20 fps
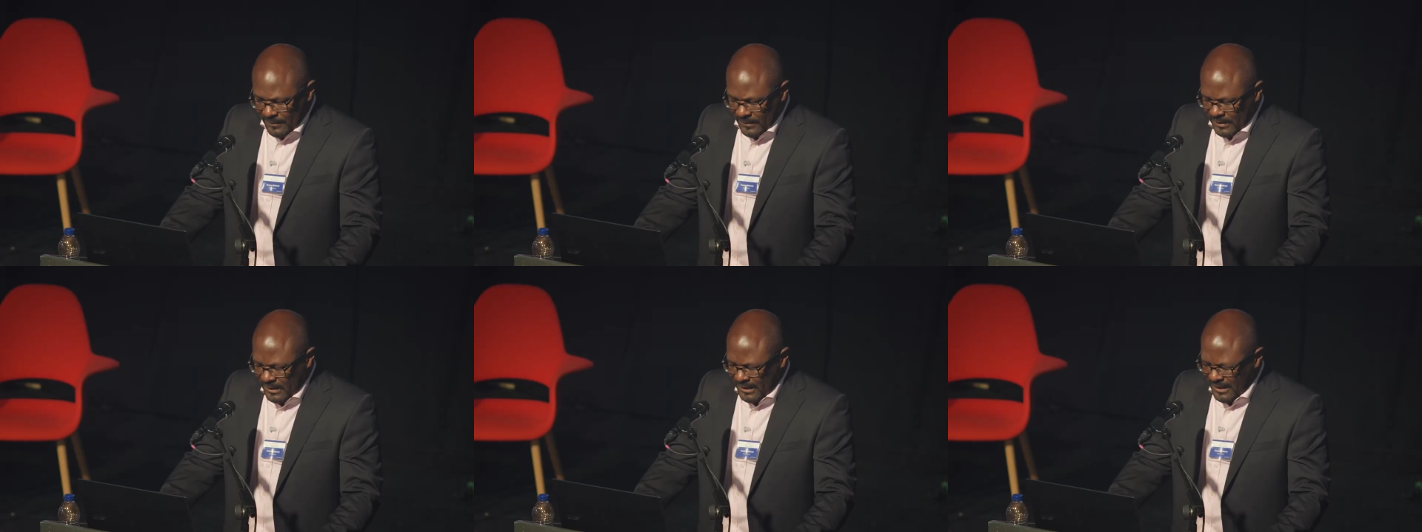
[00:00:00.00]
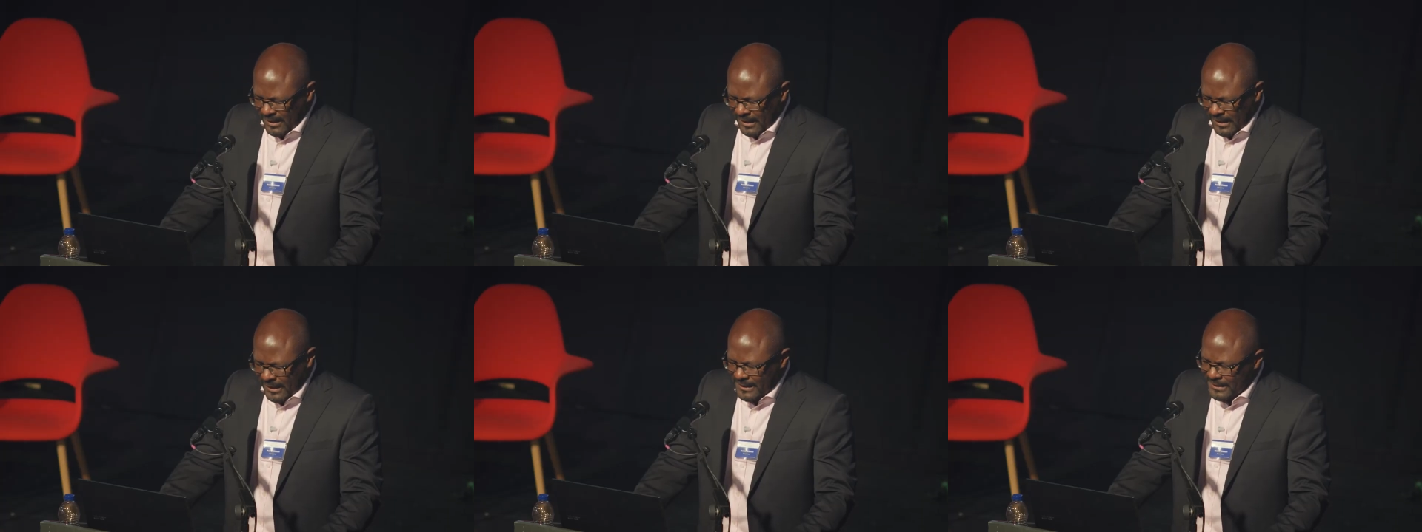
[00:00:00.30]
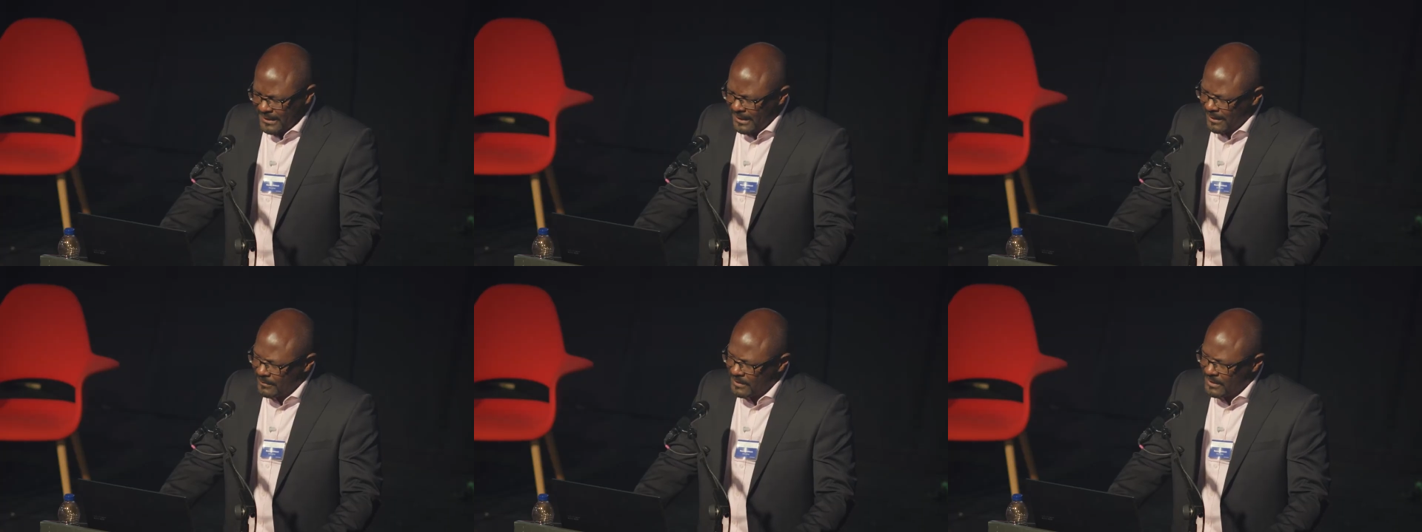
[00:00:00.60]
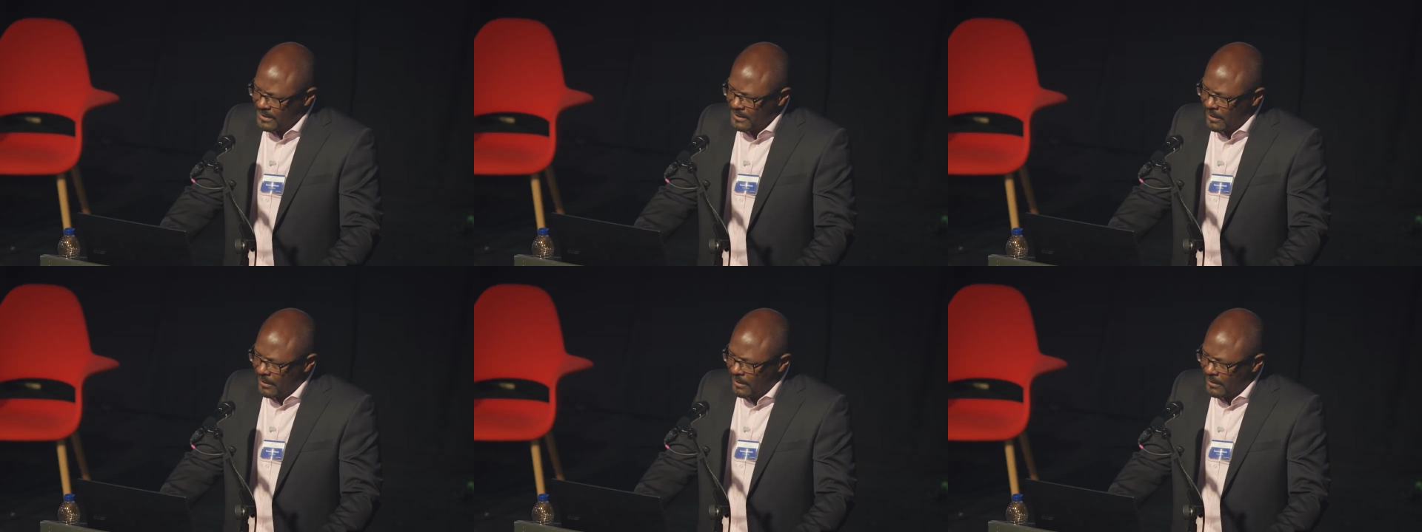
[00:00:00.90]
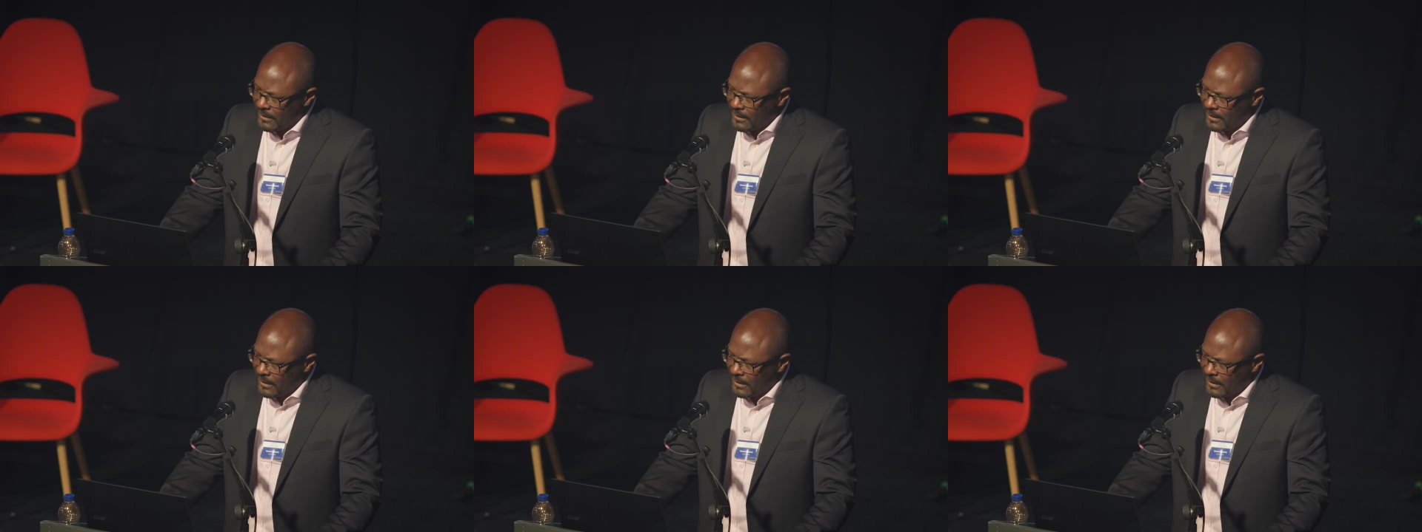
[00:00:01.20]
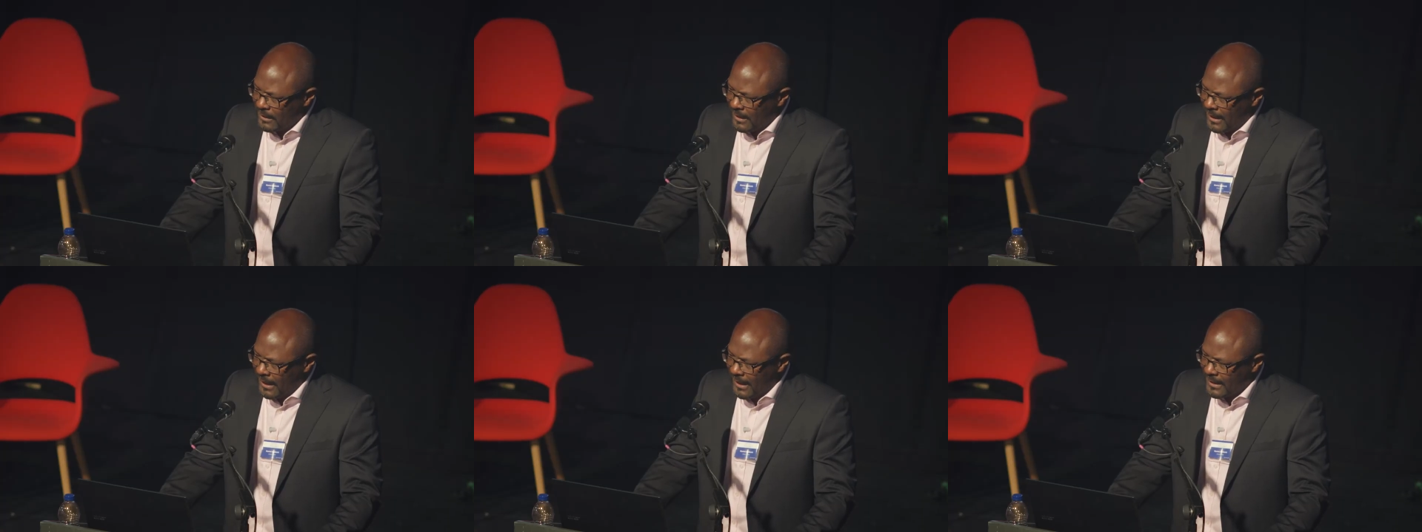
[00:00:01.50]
I think his name's Sandler,